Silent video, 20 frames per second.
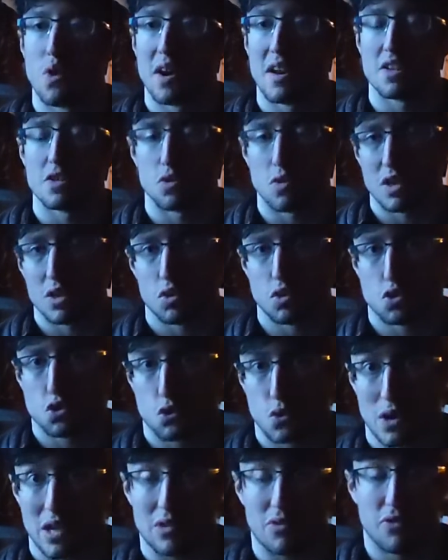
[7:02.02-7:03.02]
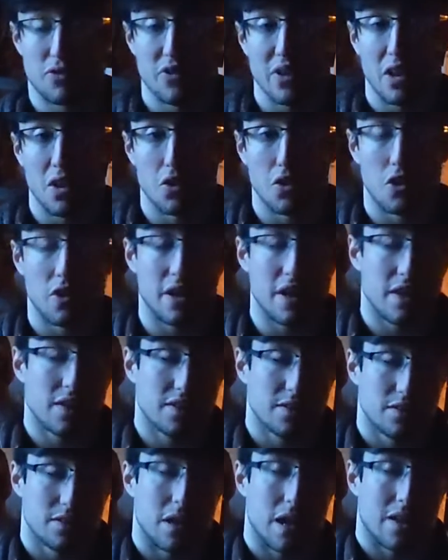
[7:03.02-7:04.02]
what is going to create failure
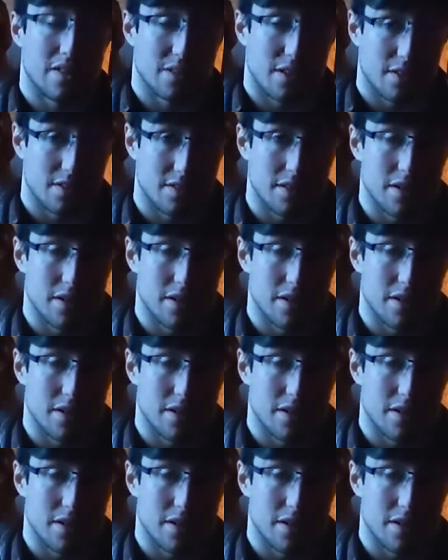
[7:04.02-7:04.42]
is, as I